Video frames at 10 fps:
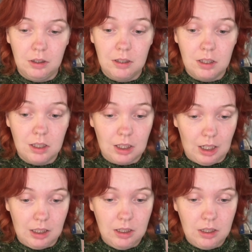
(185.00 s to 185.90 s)

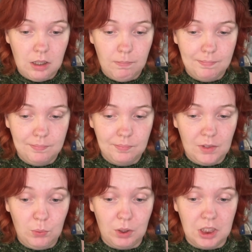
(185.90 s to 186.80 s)
skeins,
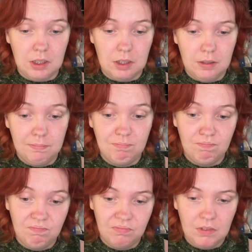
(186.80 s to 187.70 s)
which is
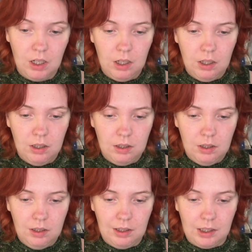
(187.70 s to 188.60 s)

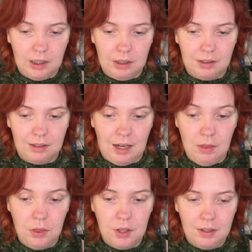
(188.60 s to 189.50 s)
like a
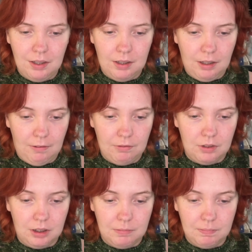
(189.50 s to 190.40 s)
tenth of
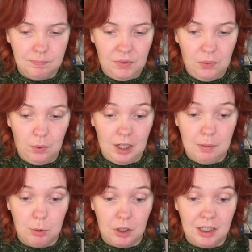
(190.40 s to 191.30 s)
what I
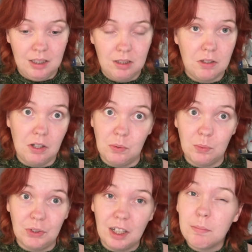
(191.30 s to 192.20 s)
brought in, so
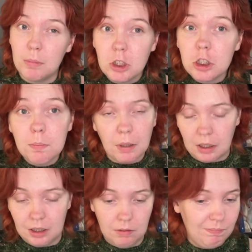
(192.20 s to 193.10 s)
not much,
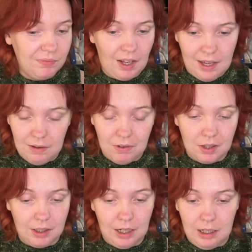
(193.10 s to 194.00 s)
but
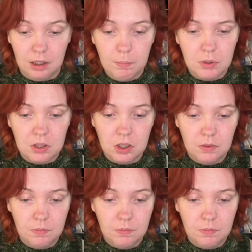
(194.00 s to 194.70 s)
everything helps.